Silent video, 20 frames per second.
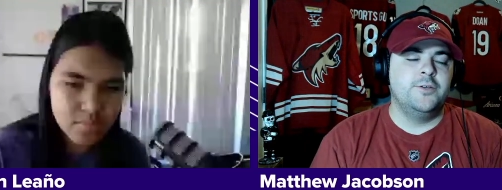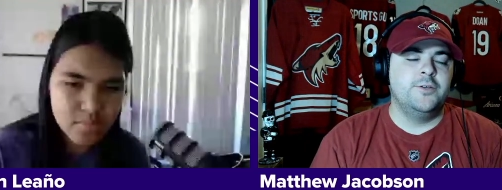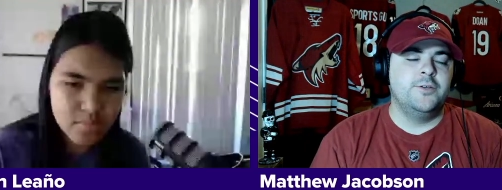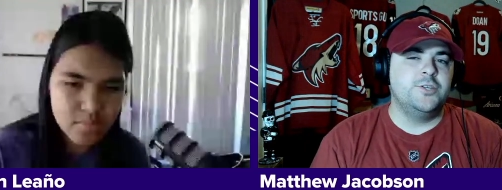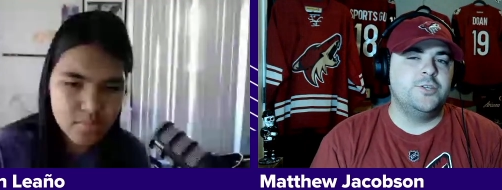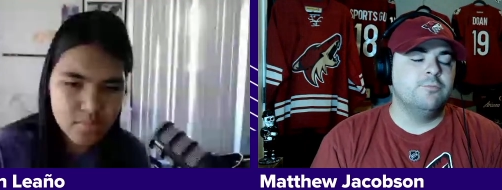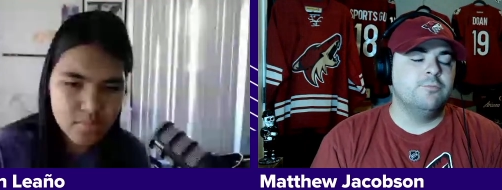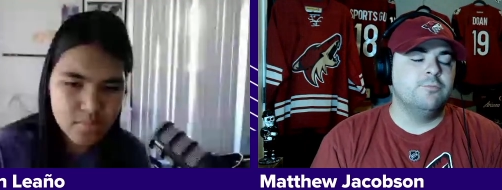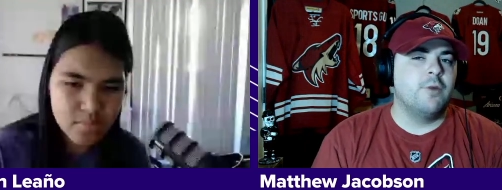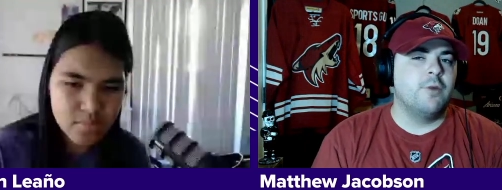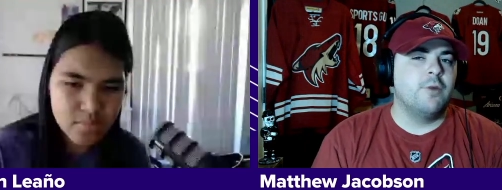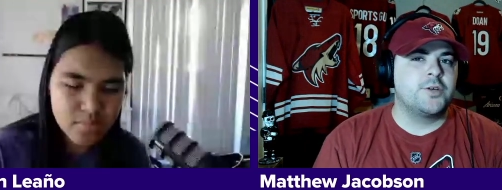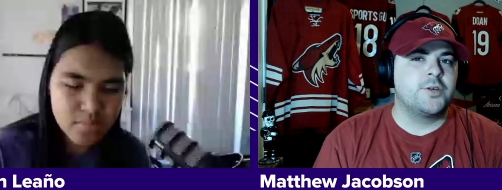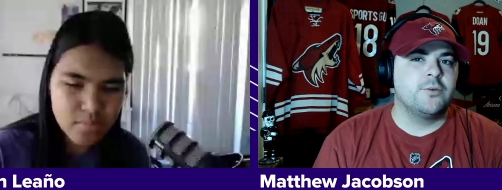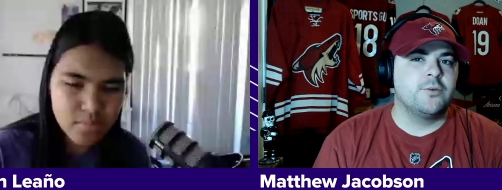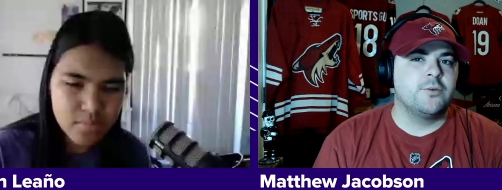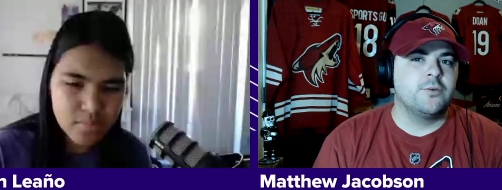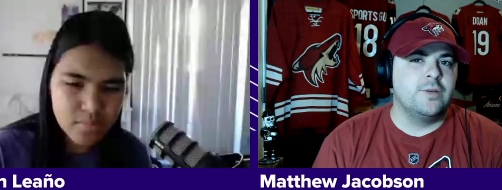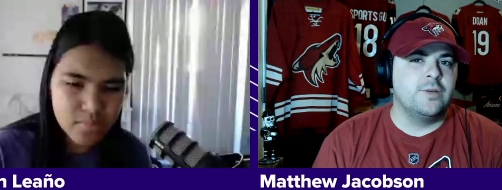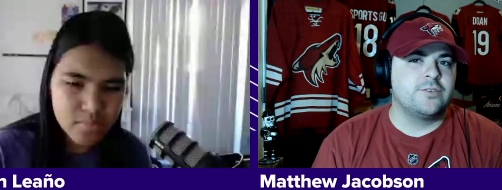Speaker 1: do market
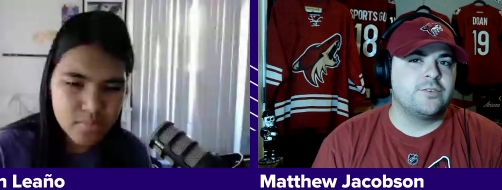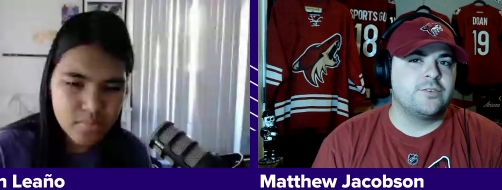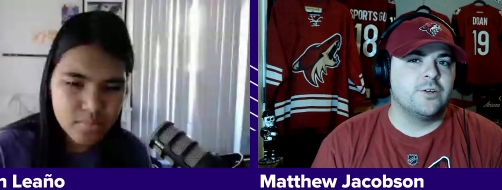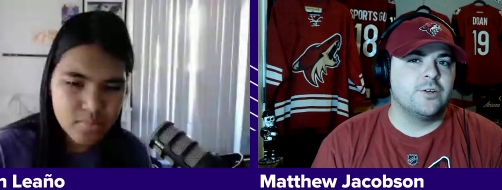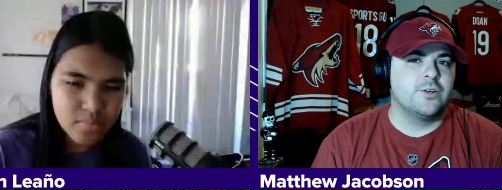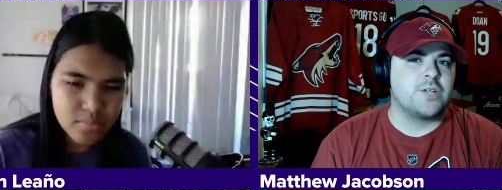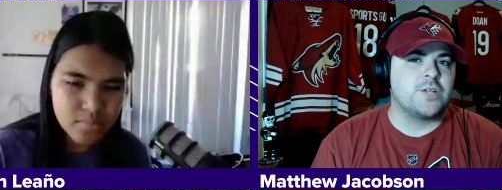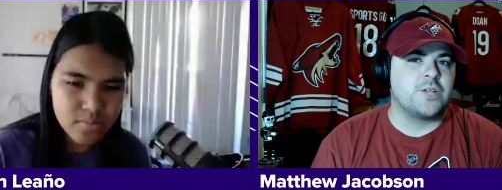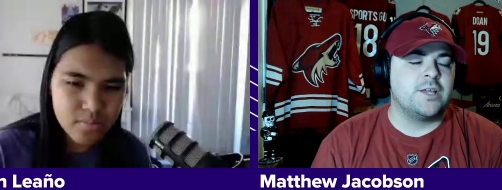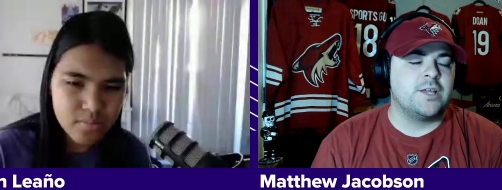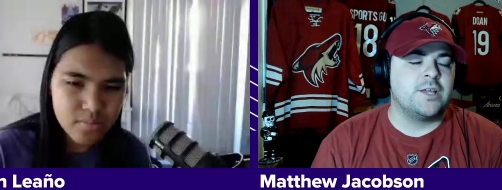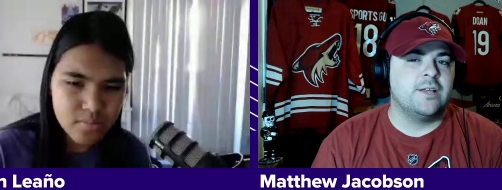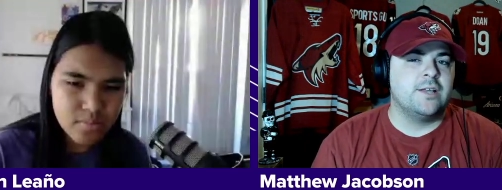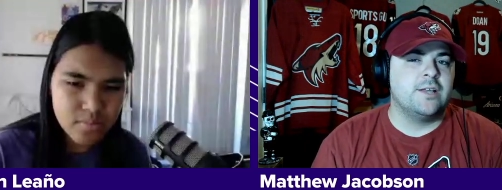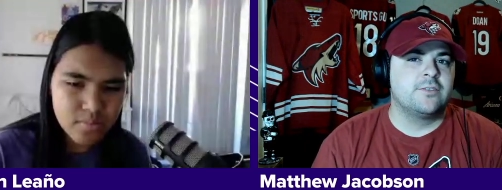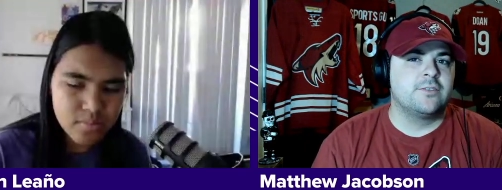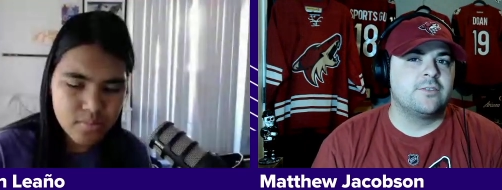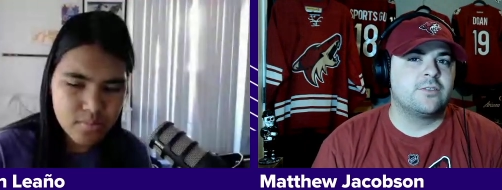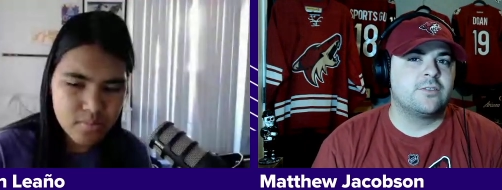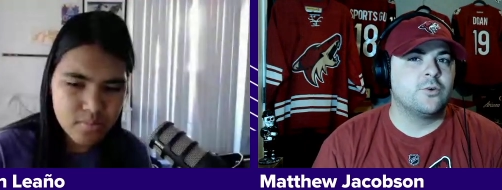research and get
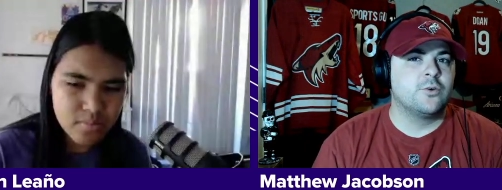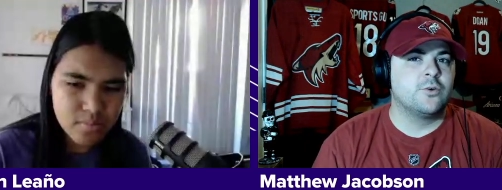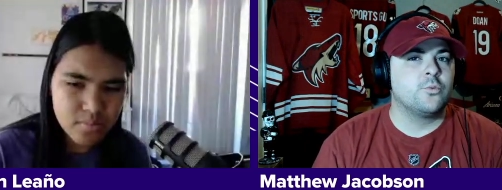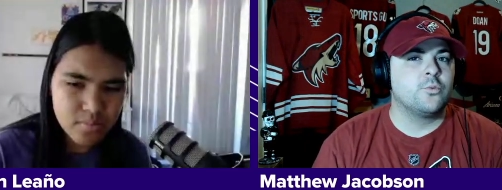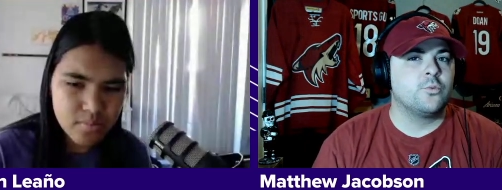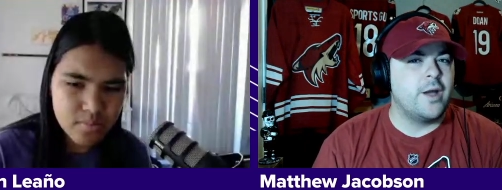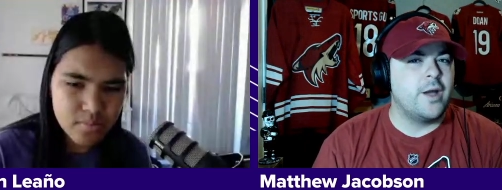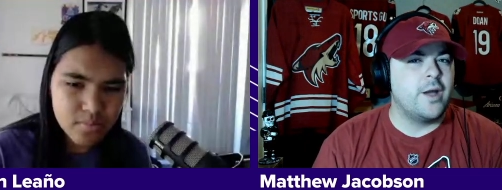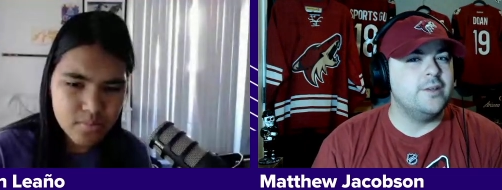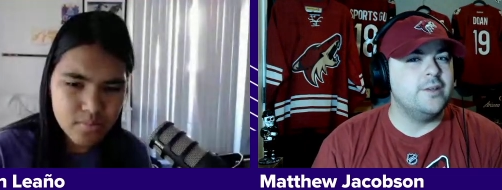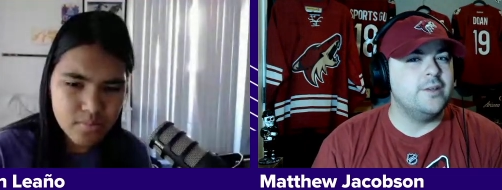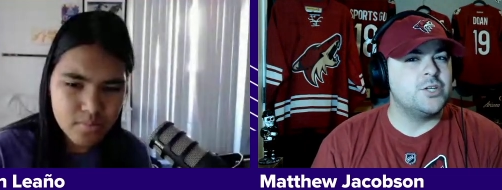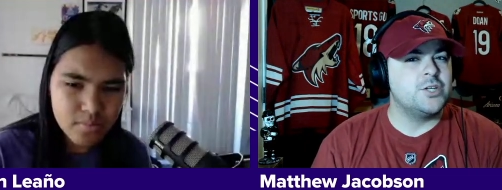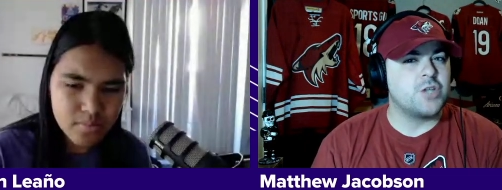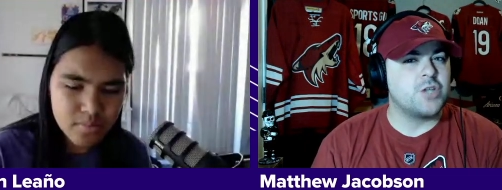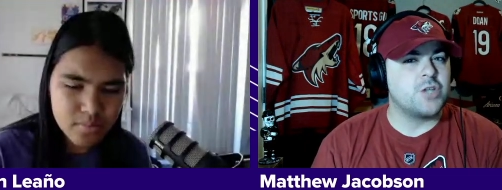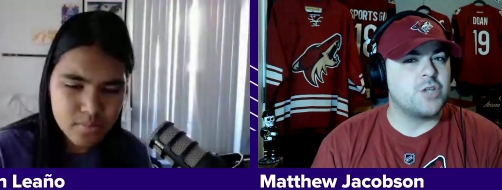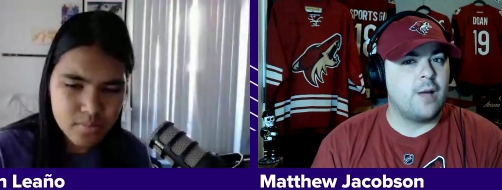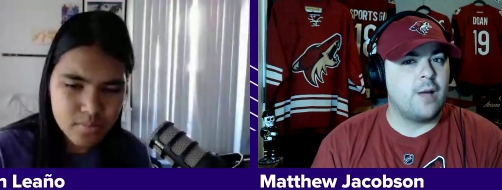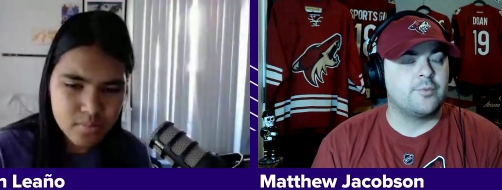the right
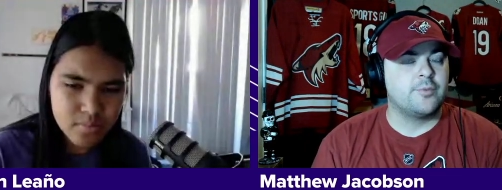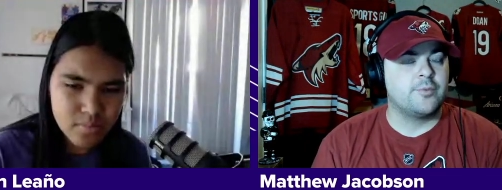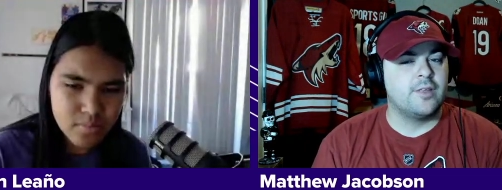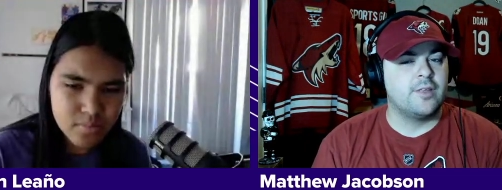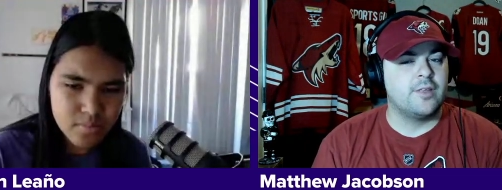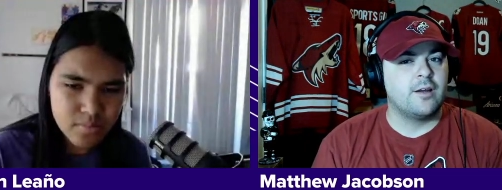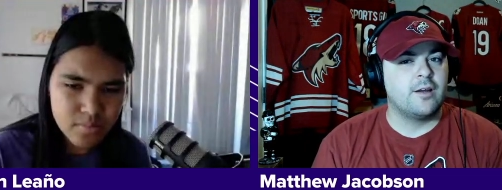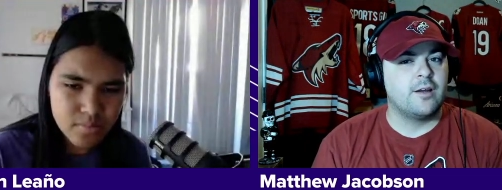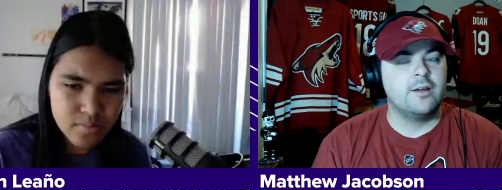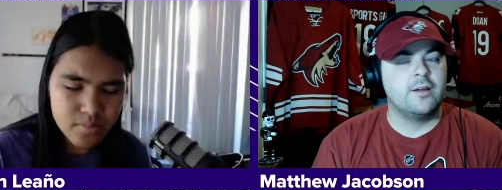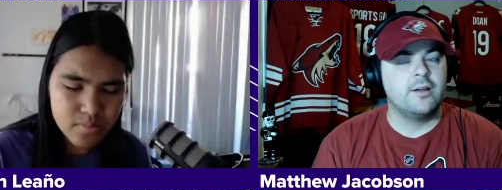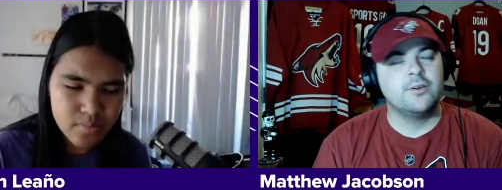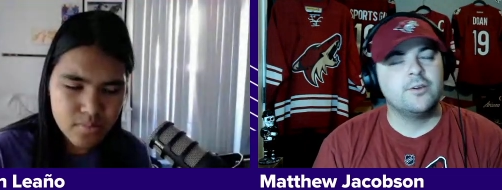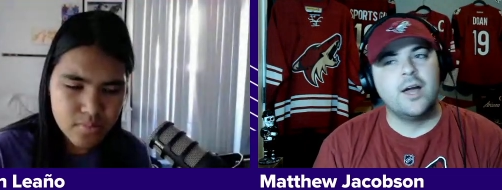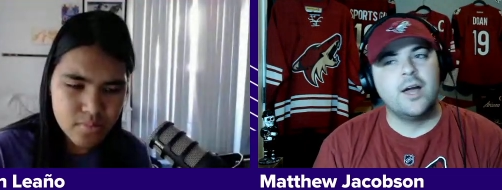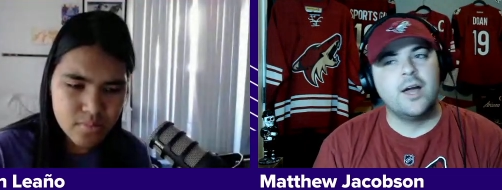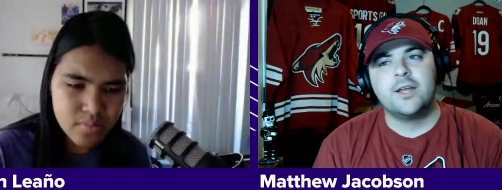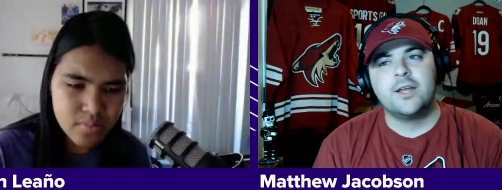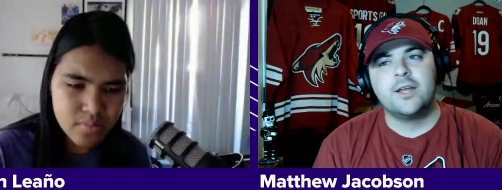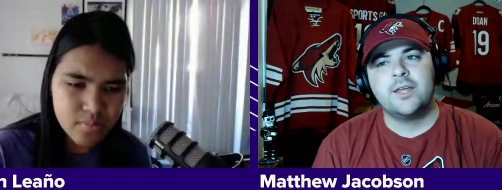shops there, you're
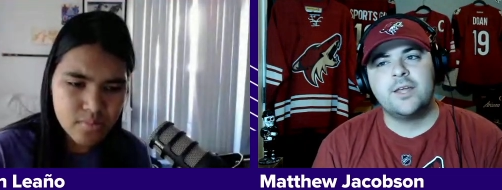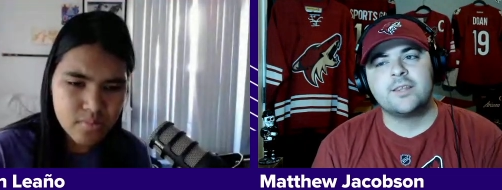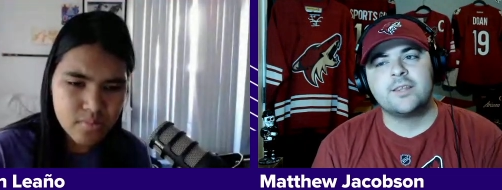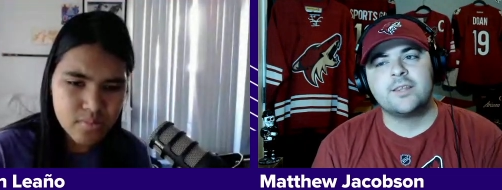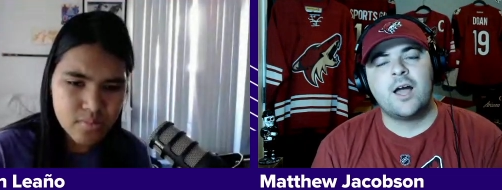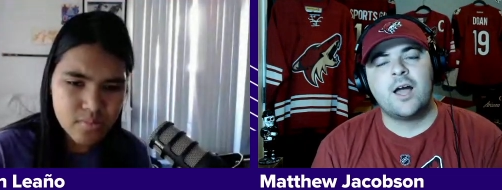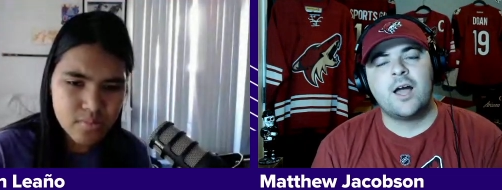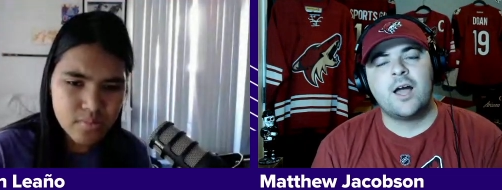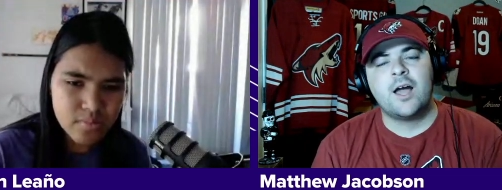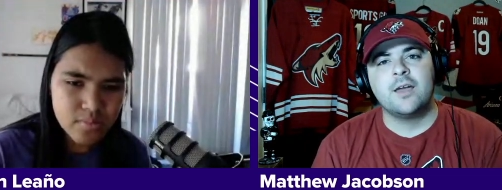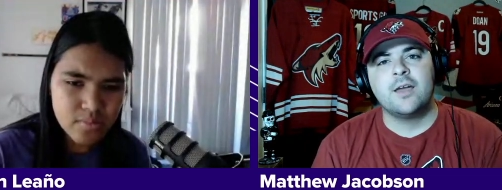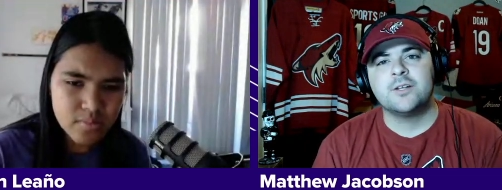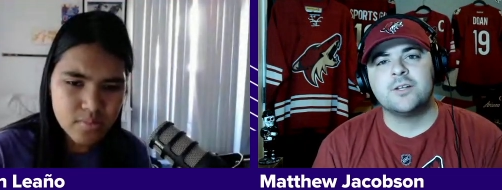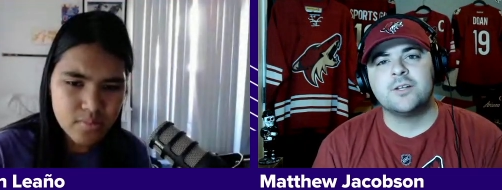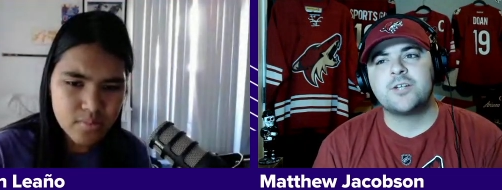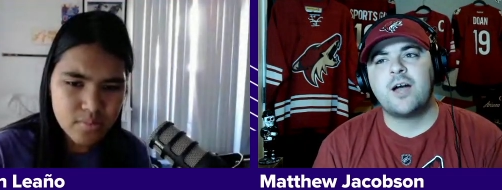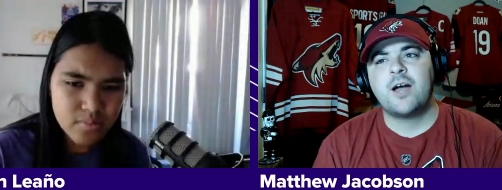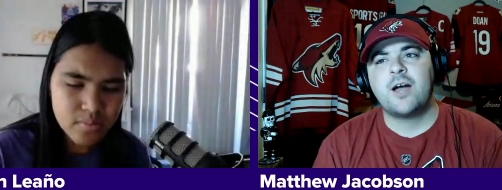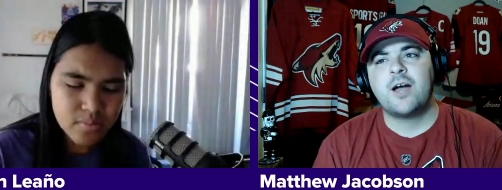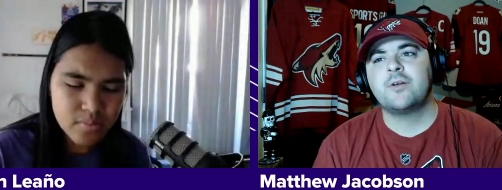not going to get the high-end
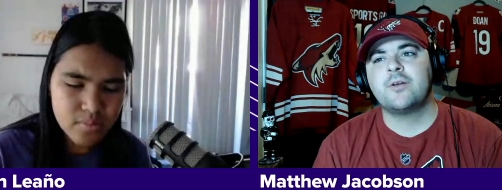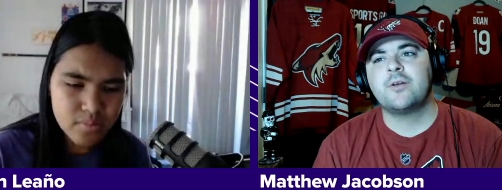shopping.